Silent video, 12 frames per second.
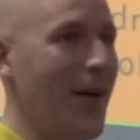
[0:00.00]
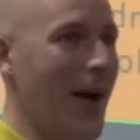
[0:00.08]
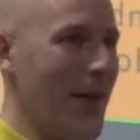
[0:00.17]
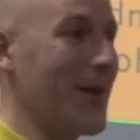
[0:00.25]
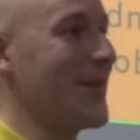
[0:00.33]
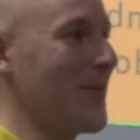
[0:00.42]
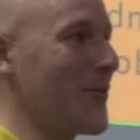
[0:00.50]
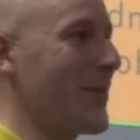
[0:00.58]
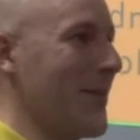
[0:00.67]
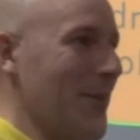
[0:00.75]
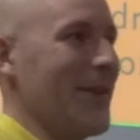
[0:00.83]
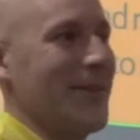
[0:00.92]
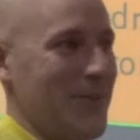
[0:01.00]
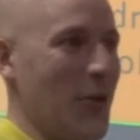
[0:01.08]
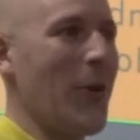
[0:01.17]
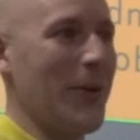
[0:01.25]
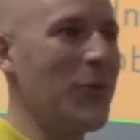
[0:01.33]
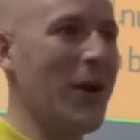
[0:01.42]
and that seems to be
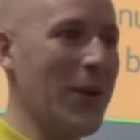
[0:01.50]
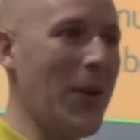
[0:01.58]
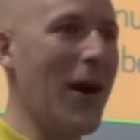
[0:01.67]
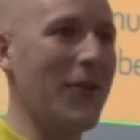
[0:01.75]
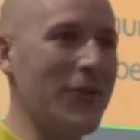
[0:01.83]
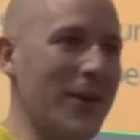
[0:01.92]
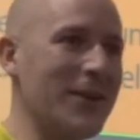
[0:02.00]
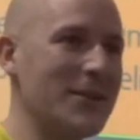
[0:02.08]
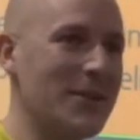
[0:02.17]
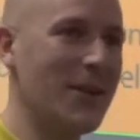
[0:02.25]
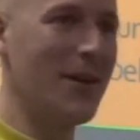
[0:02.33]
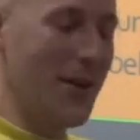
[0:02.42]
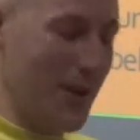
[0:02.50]
doing pretty well for us.